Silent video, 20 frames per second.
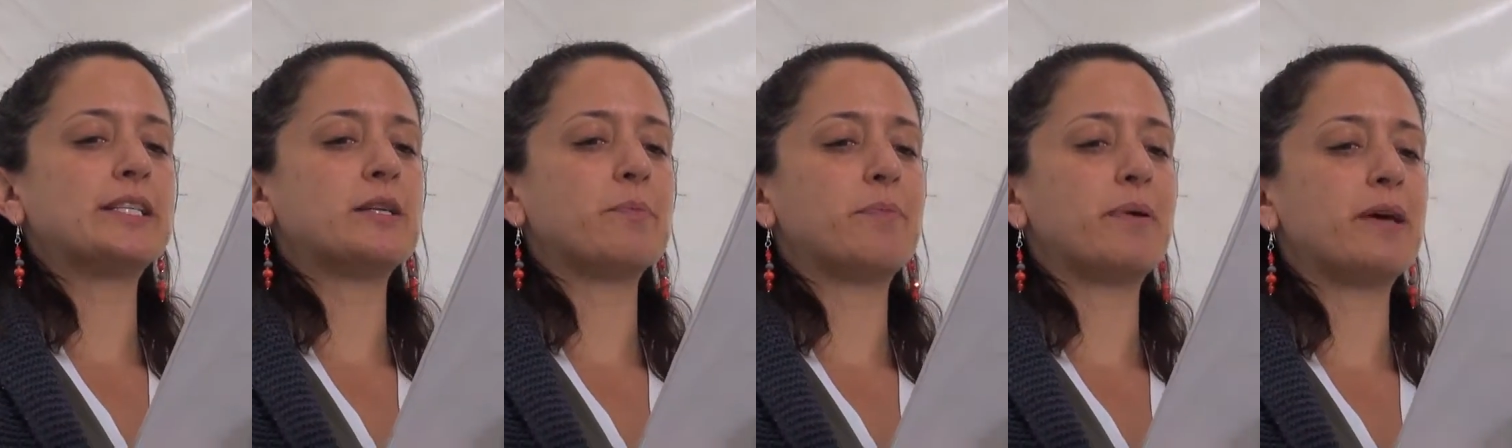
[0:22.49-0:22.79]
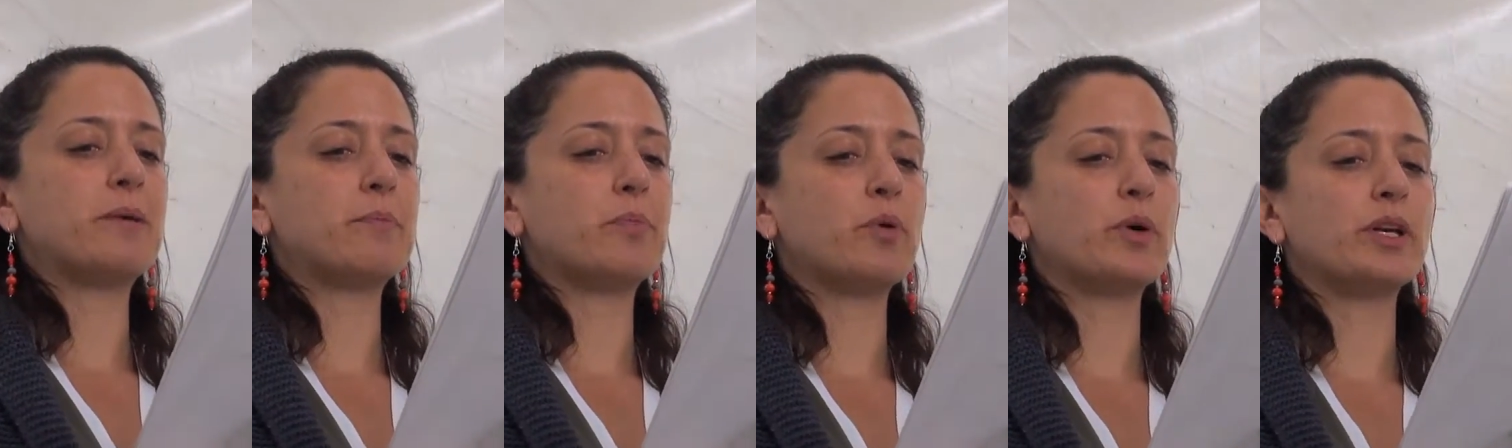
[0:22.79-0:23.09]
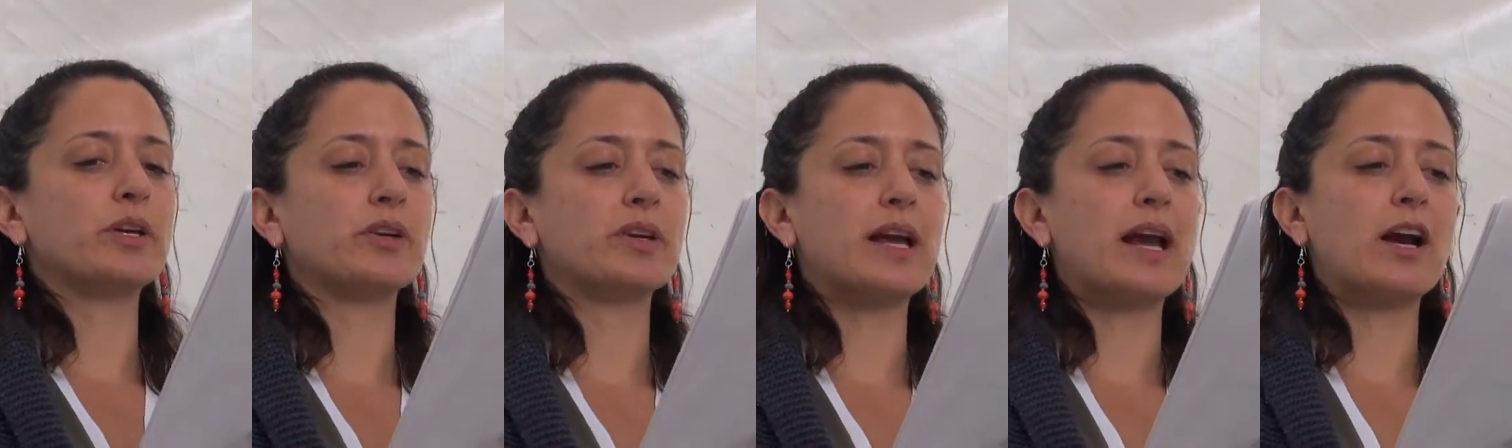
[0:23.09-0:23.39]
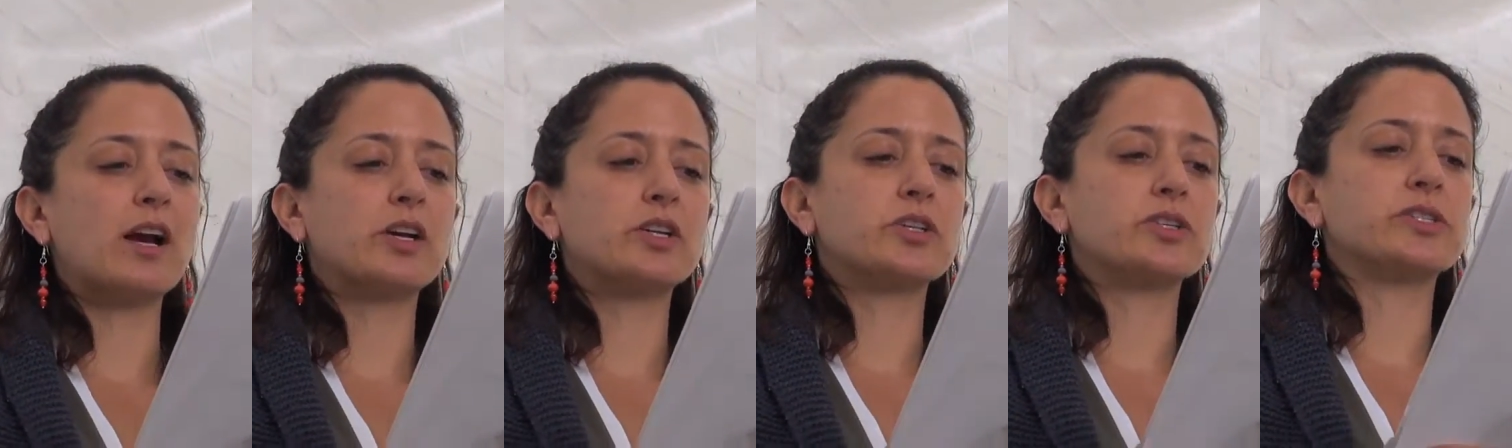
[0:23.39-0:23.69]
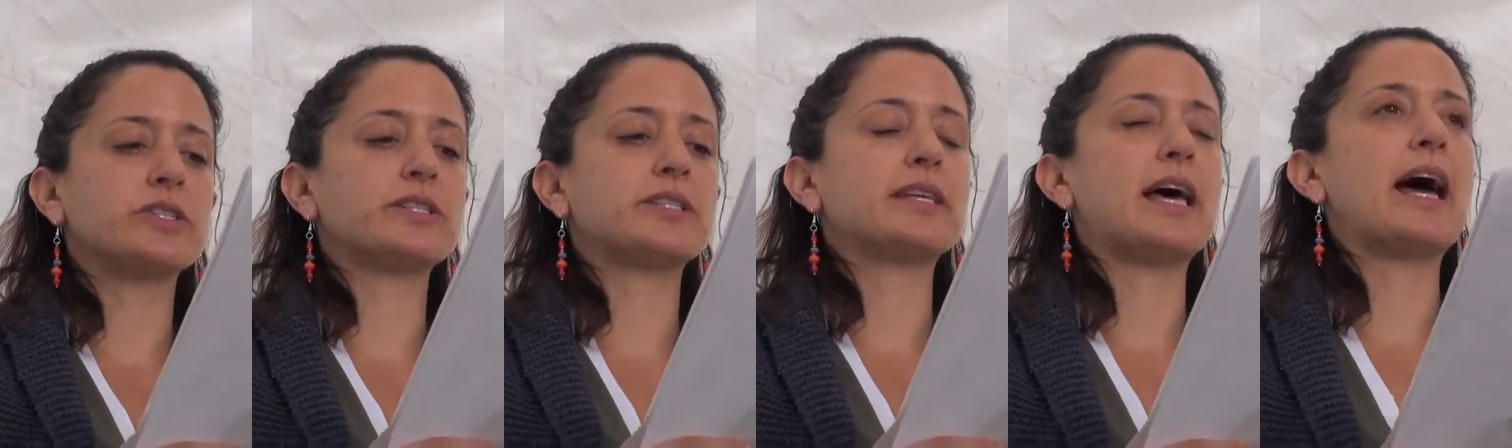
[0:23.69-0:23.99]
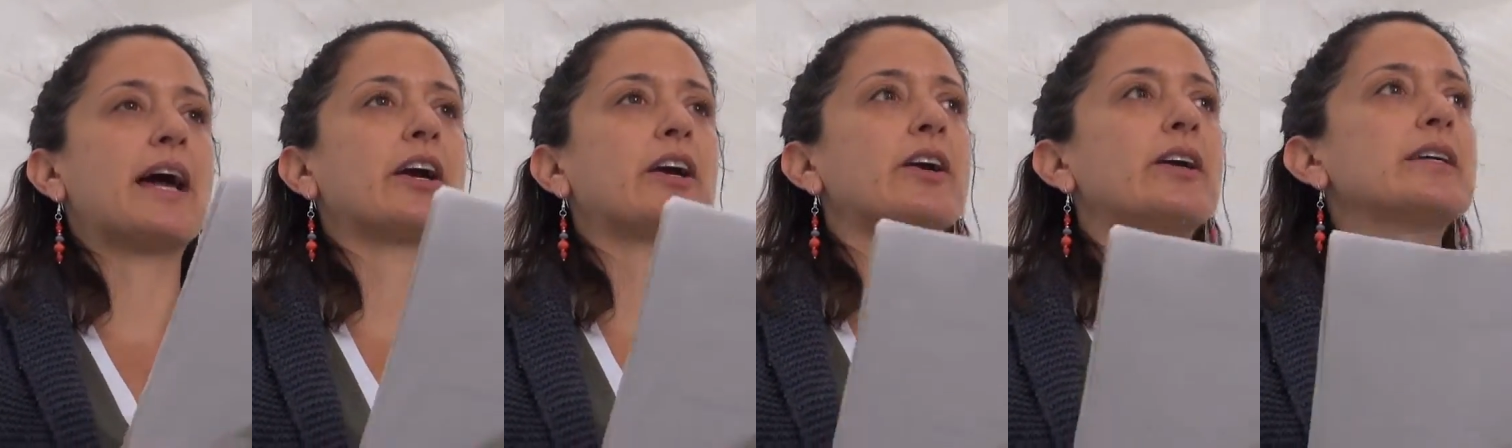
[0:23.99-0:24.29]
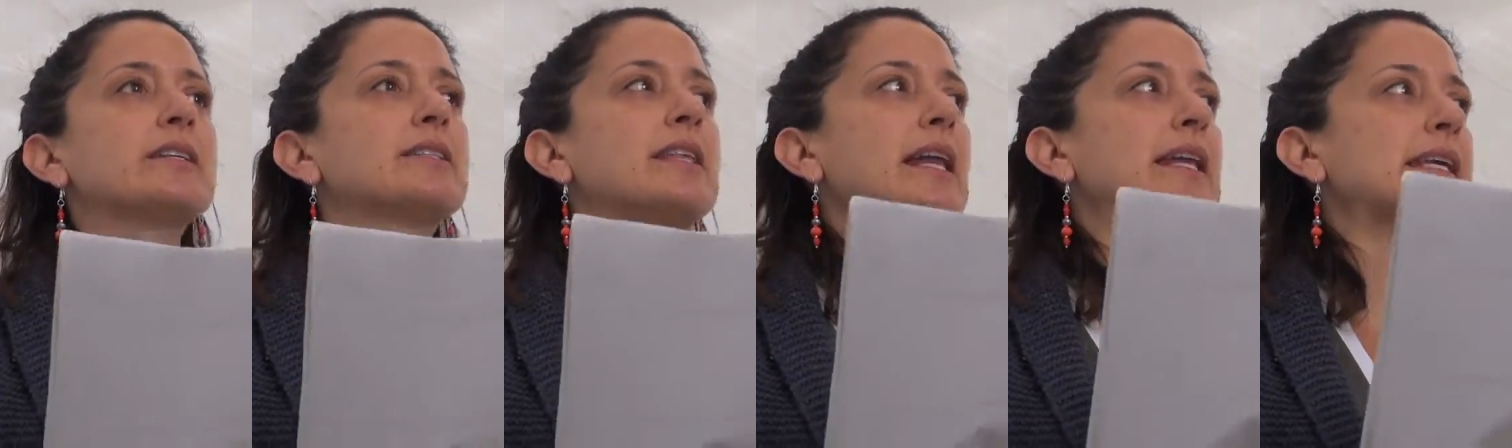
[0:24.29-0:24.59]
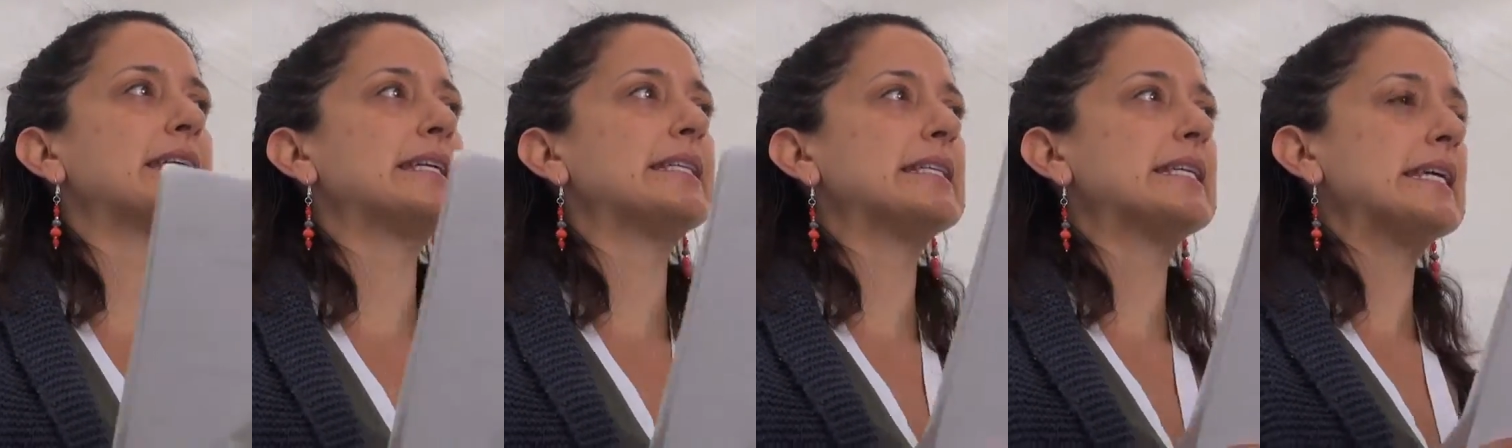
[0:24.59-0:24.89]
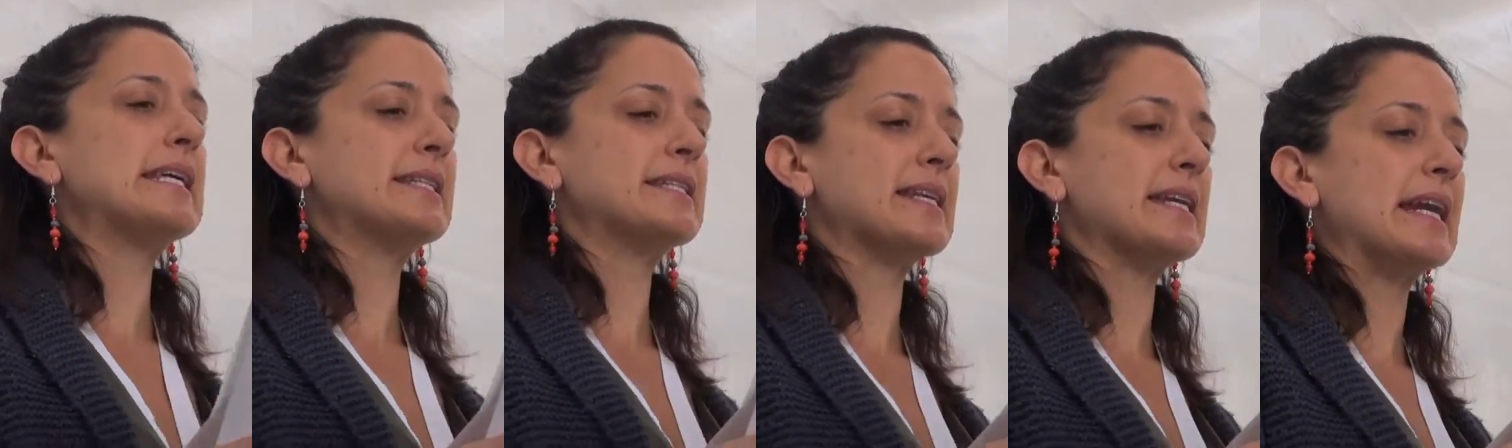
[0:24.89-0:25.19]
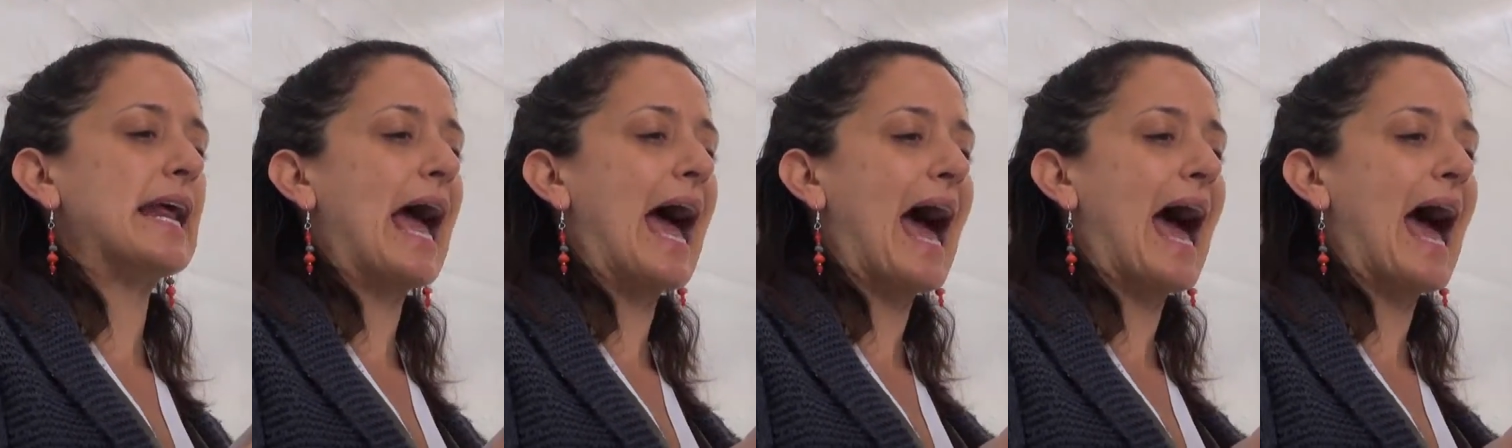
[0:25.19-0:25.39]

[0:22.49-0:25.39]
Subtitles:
to pinpoint your character's desire is that he needs an